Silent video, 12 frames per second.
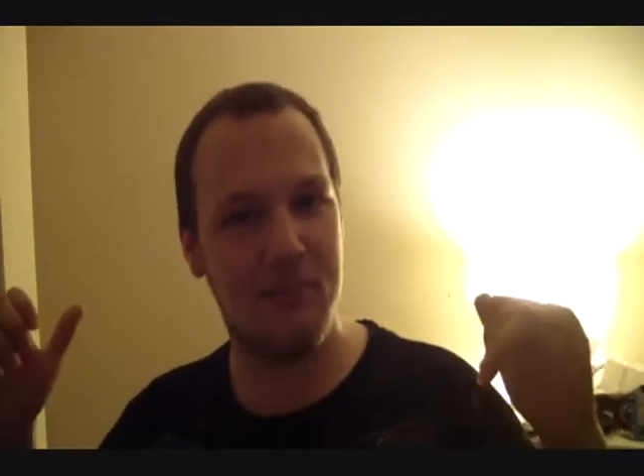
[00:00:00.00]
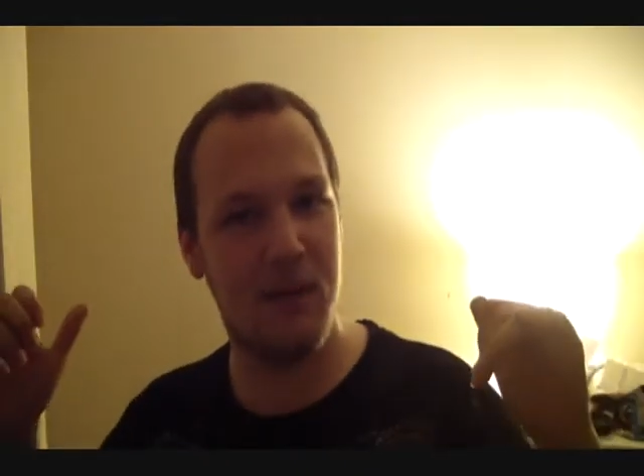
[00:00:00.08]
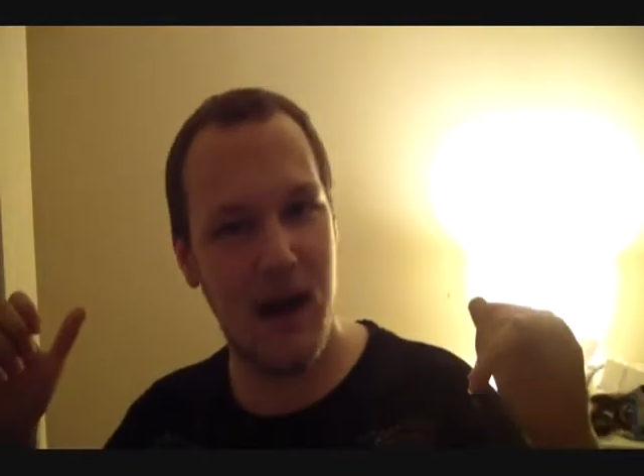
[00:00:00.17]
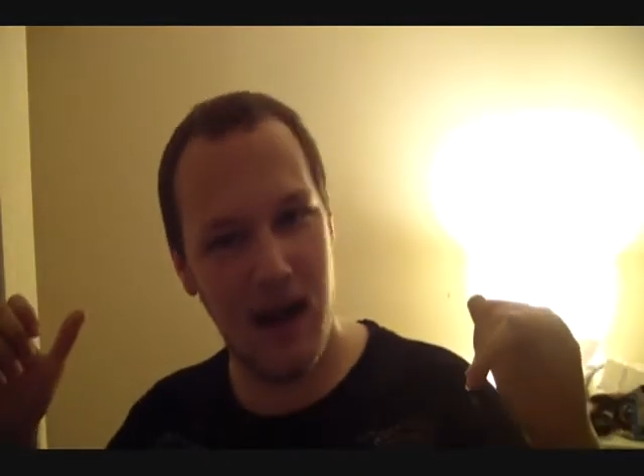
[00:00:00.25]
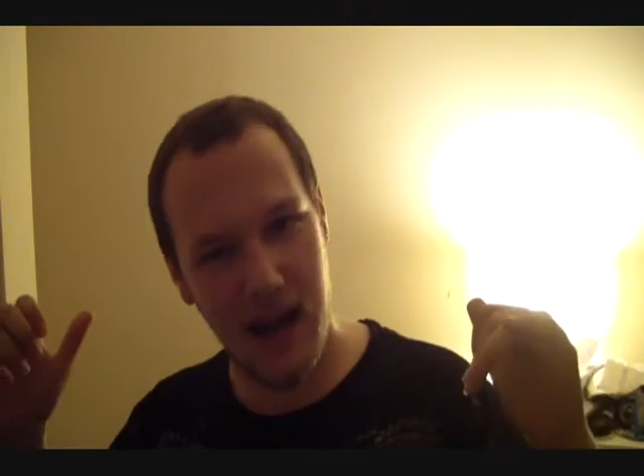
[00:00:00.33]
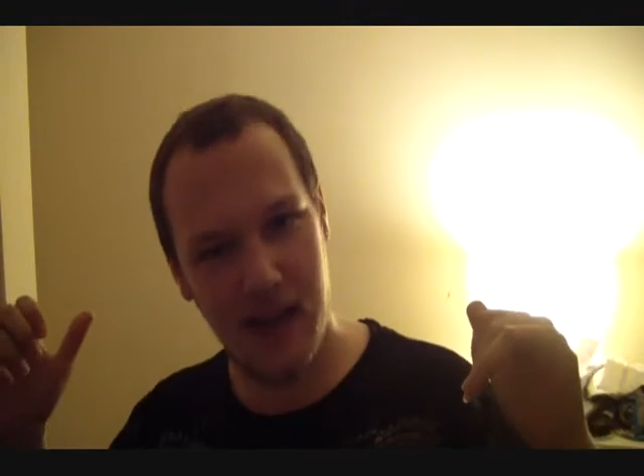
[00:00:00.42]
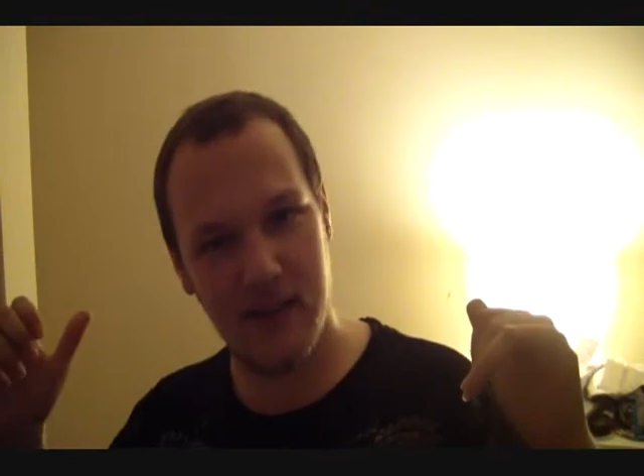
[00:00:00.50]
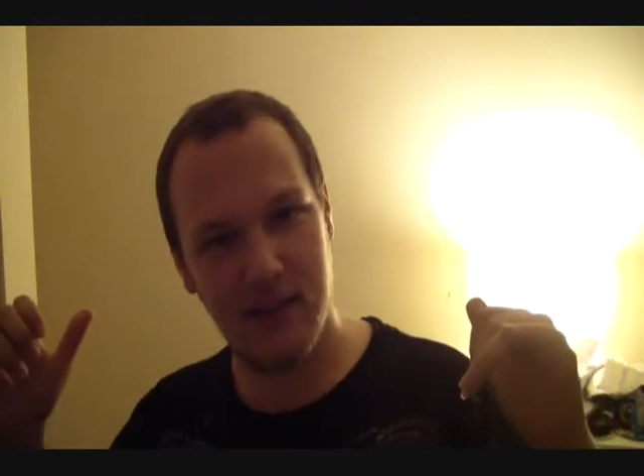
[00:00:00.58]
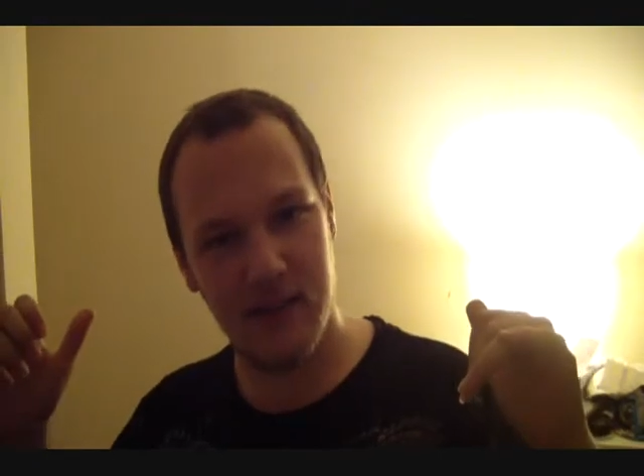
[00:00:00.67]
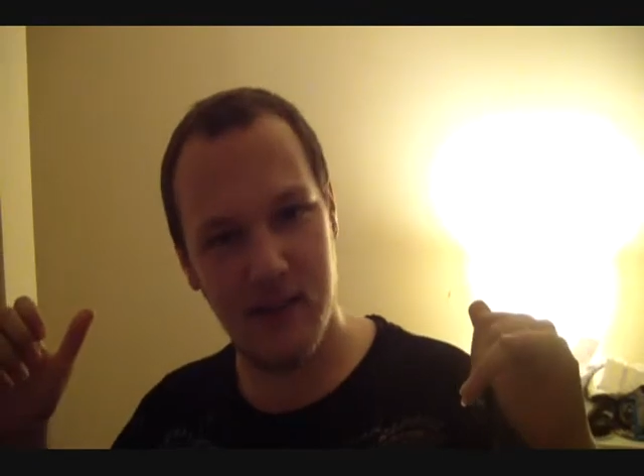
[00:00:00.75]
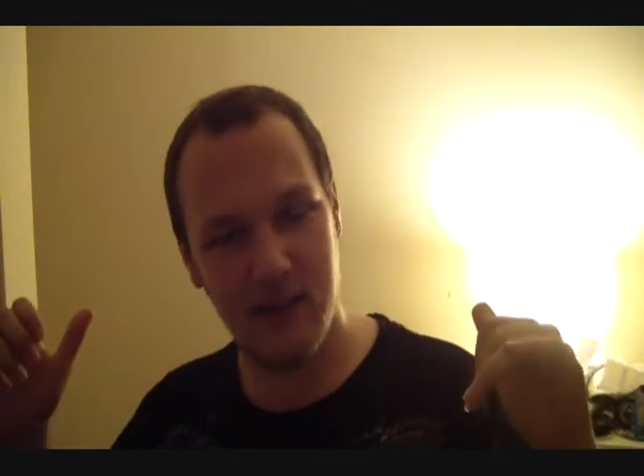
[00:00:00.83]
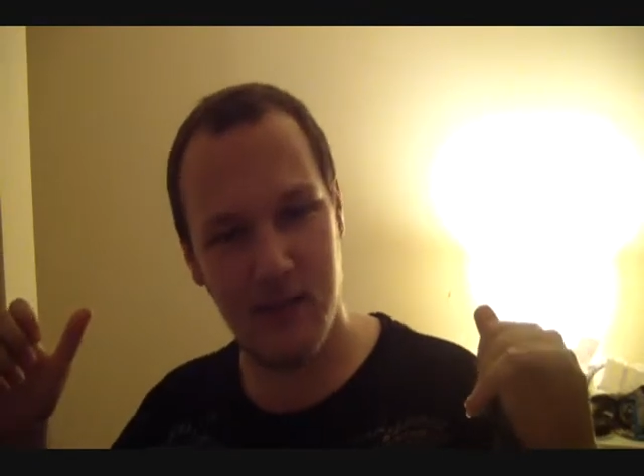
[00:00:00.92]

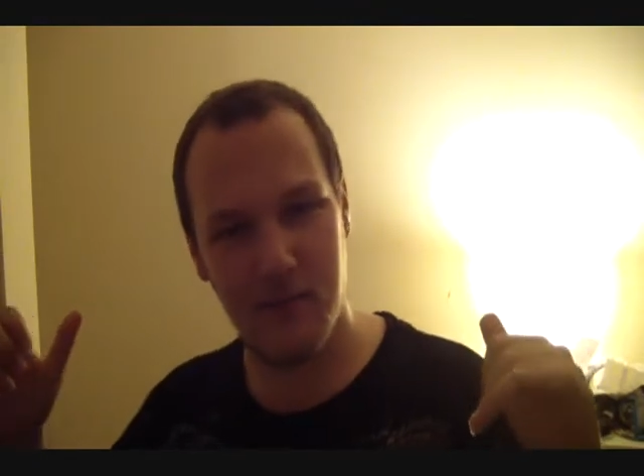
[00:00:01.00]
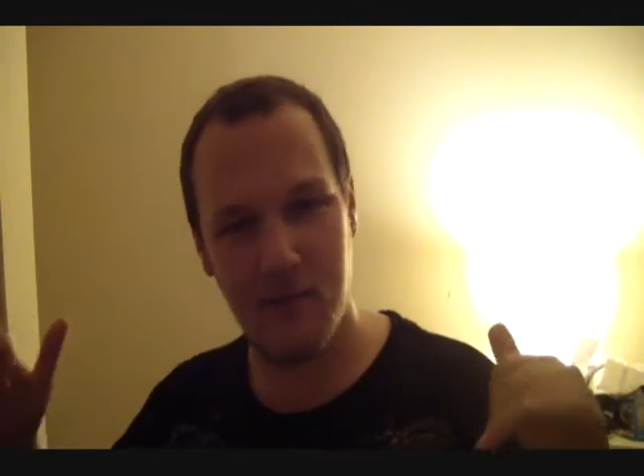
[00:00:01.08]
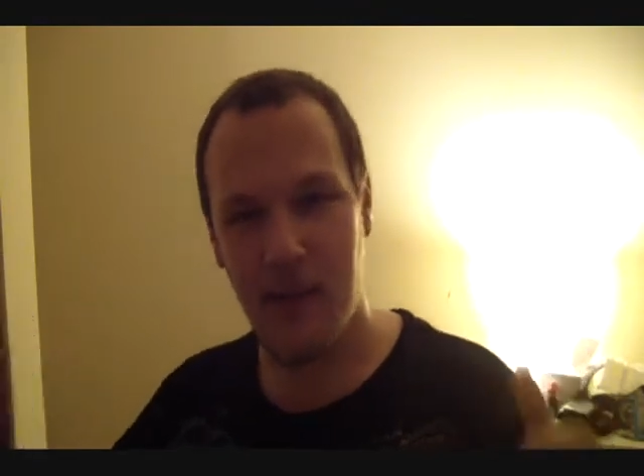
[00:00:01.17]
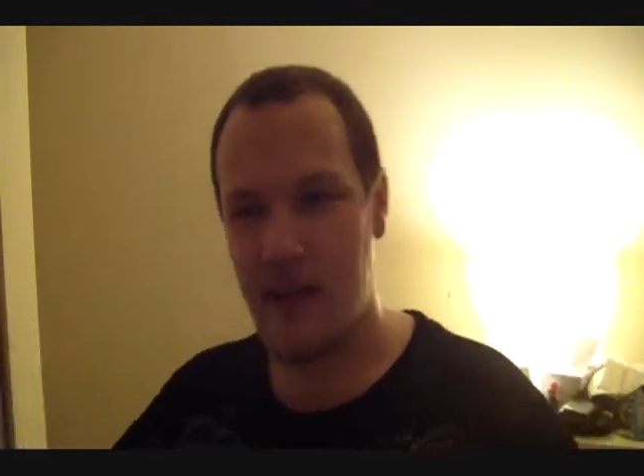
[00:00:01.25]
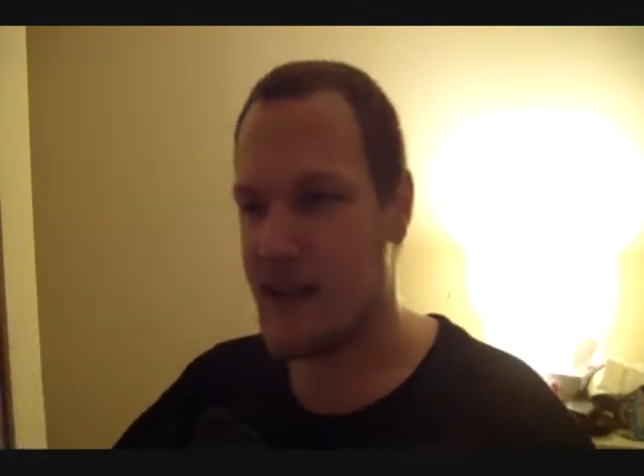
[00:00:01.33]
behind them,